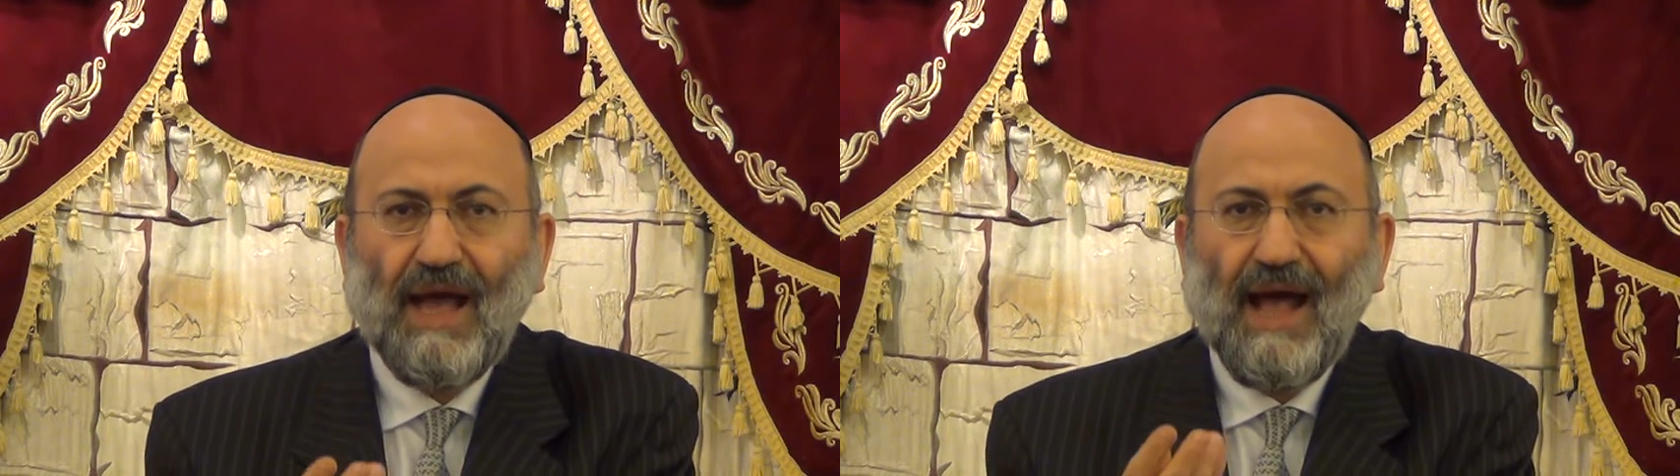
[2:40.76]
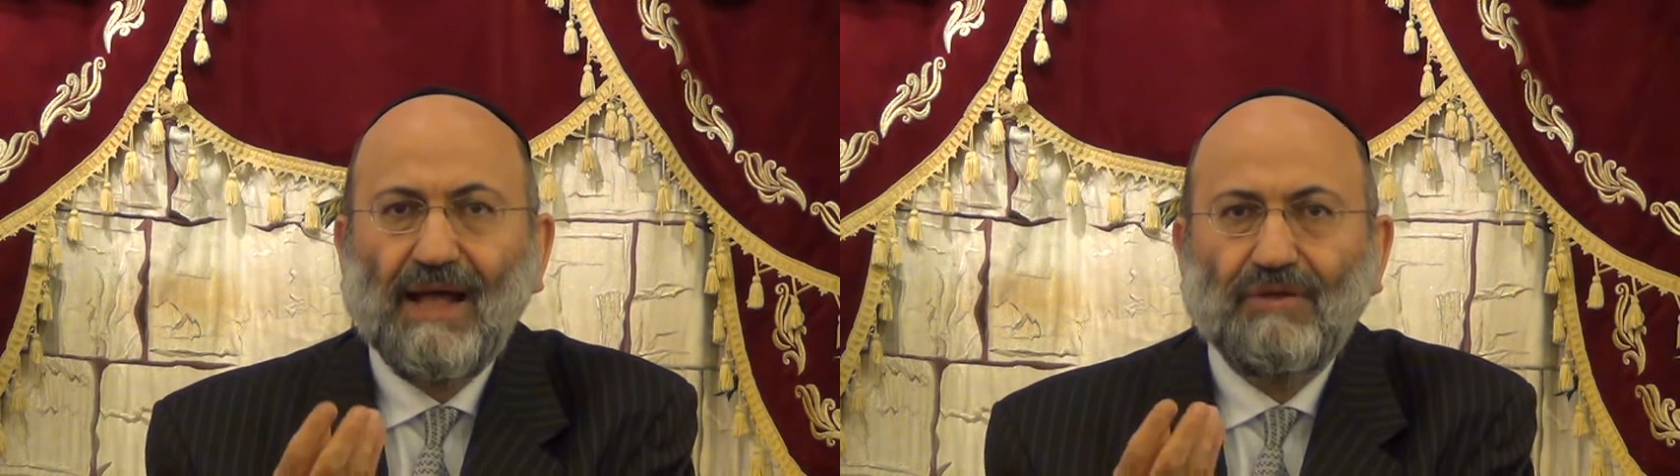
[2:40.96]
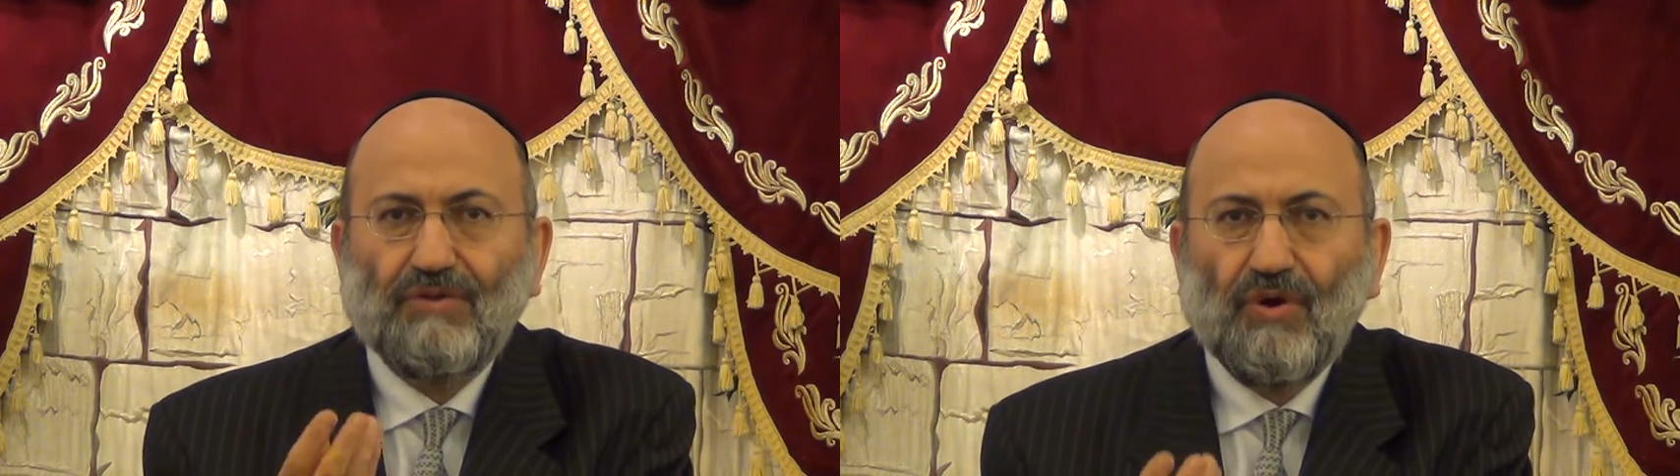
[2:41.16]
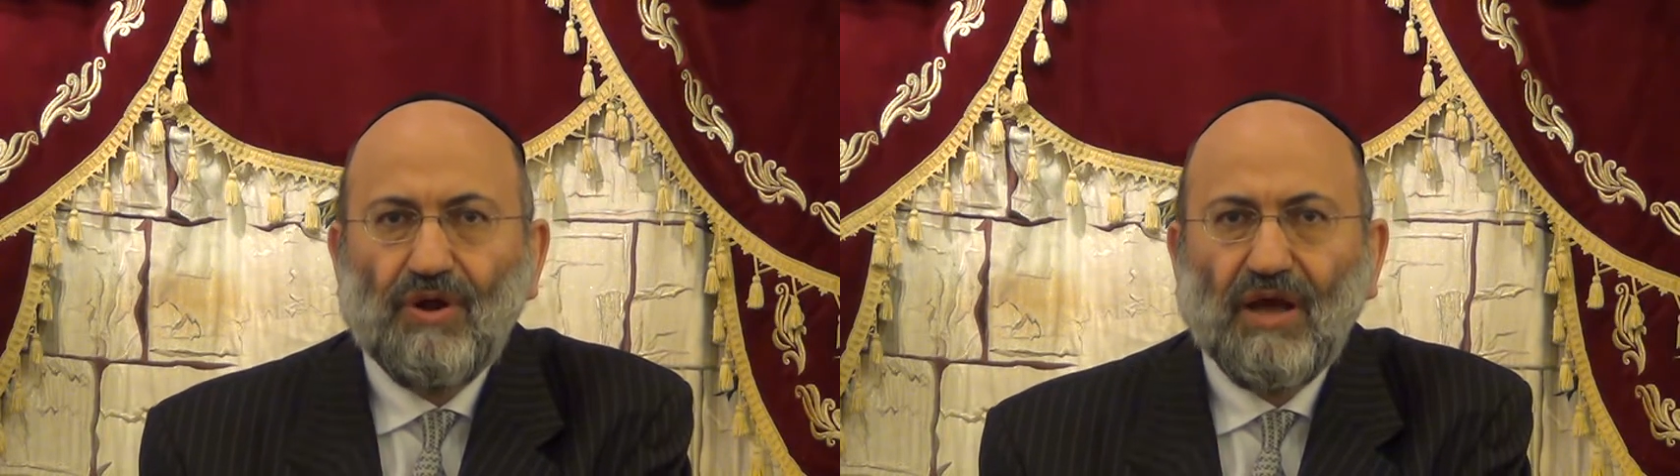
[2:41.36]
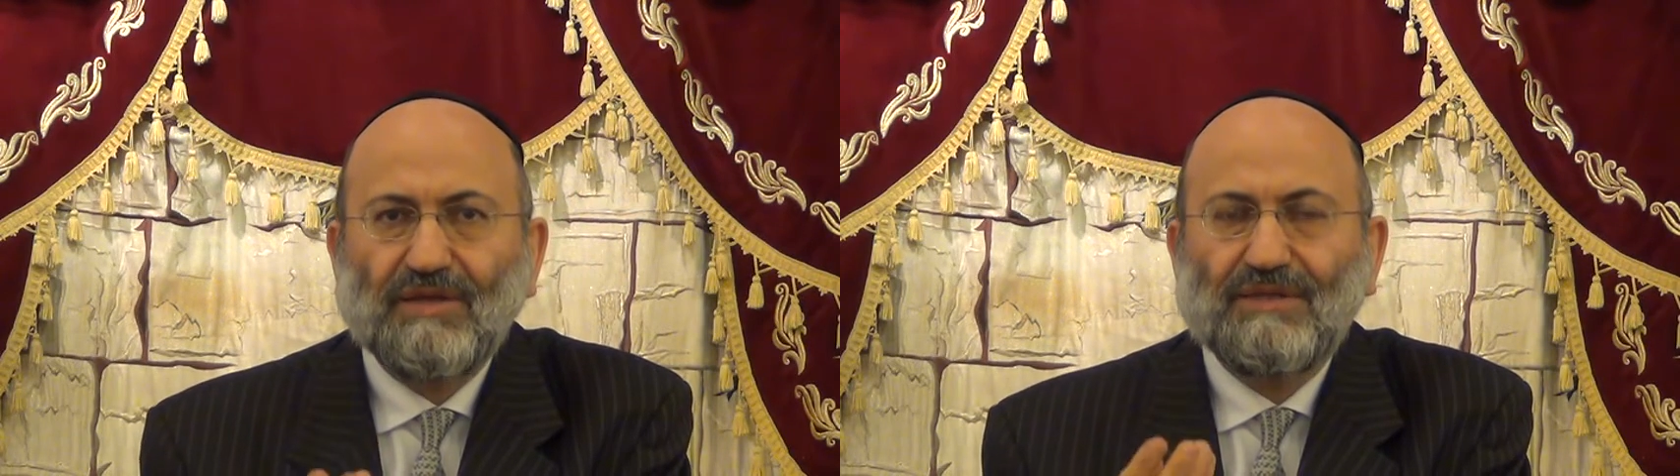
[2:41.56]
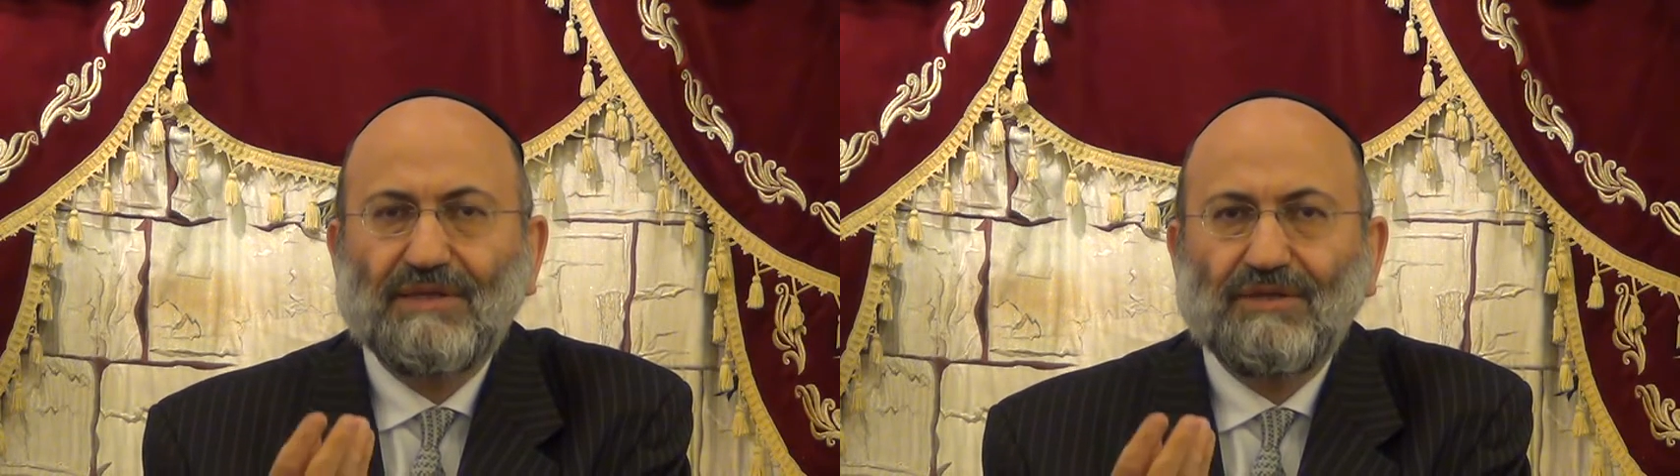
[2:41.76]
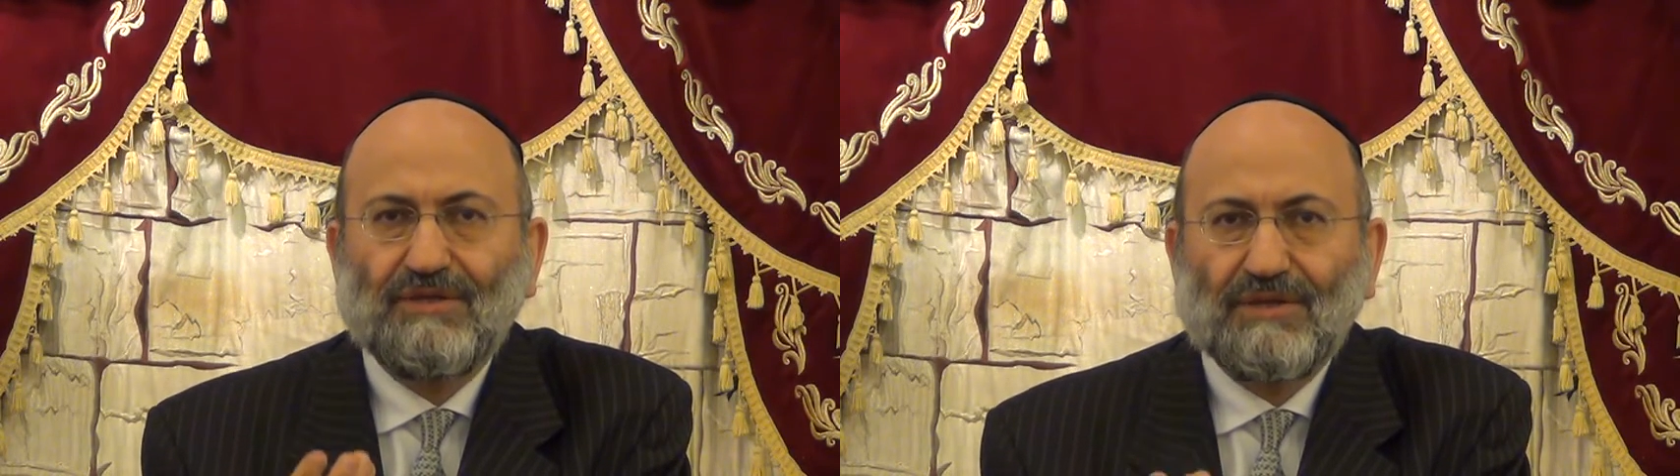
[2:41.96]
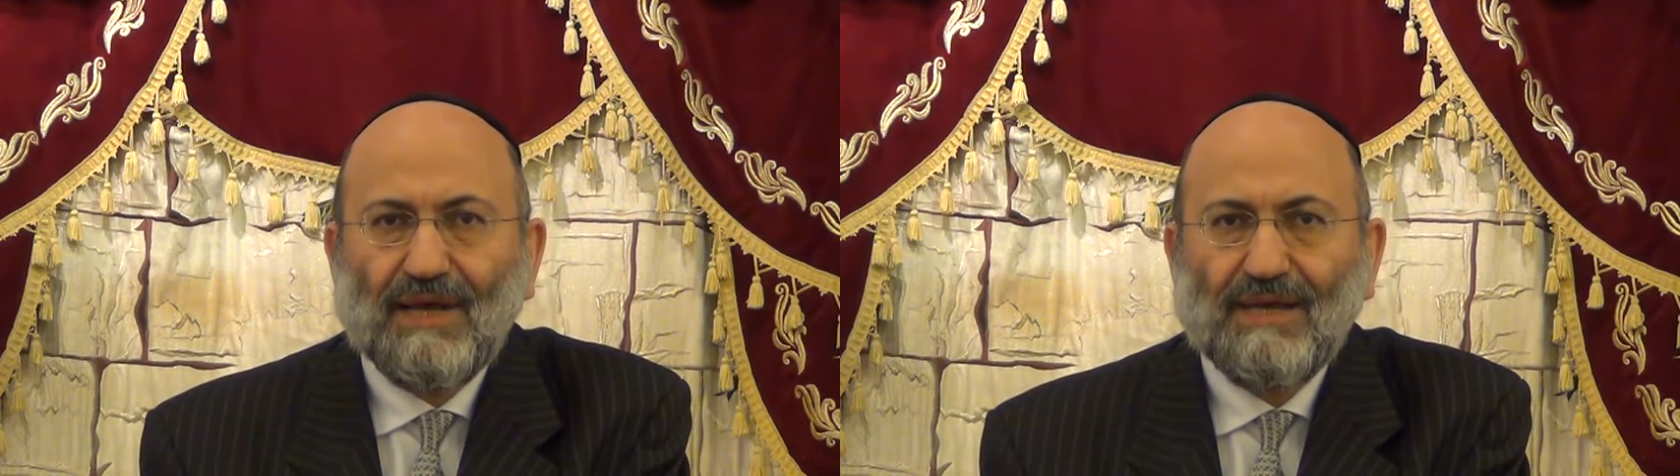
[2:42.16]
And Torah is
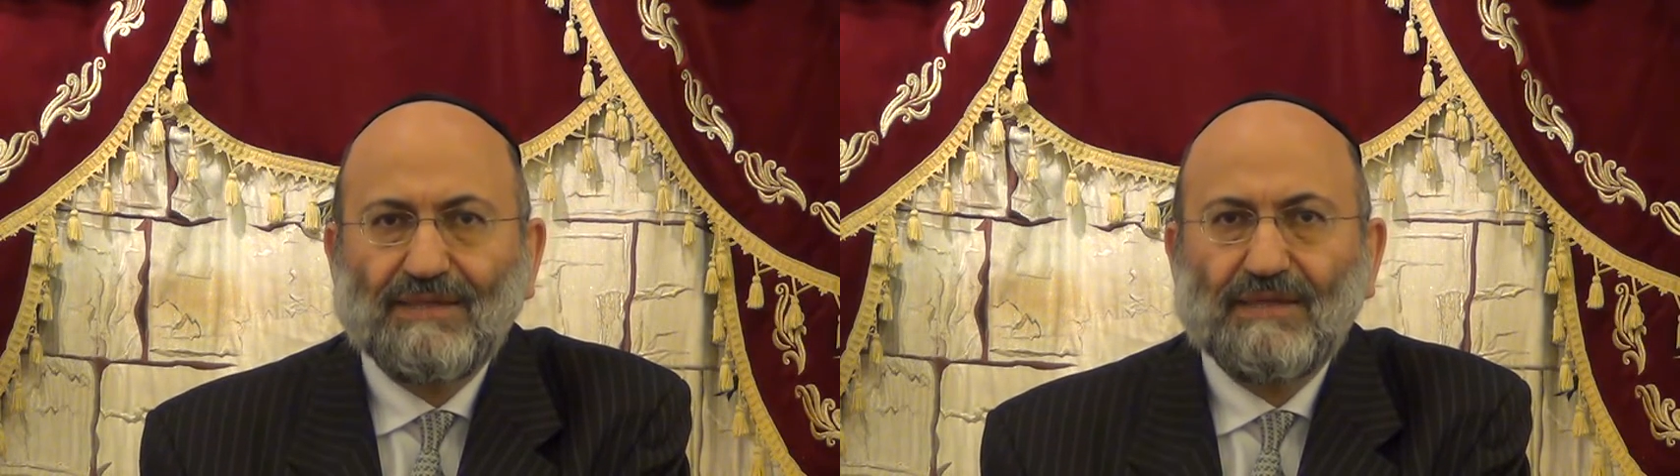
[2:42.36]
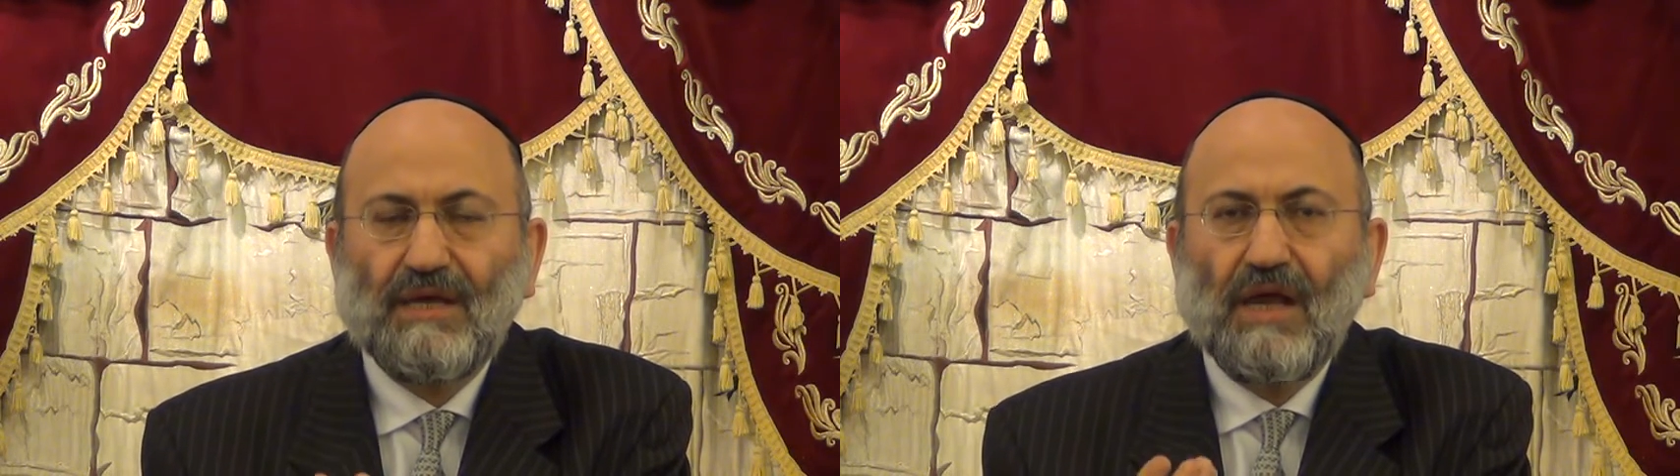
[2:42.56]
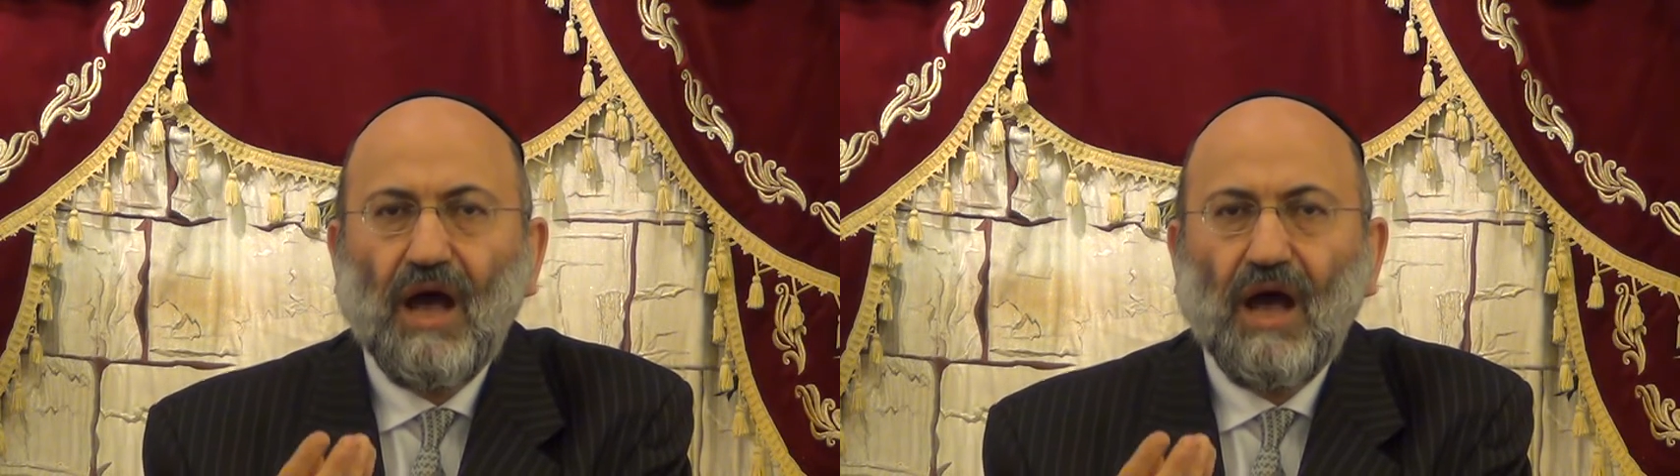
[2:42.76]
teaching us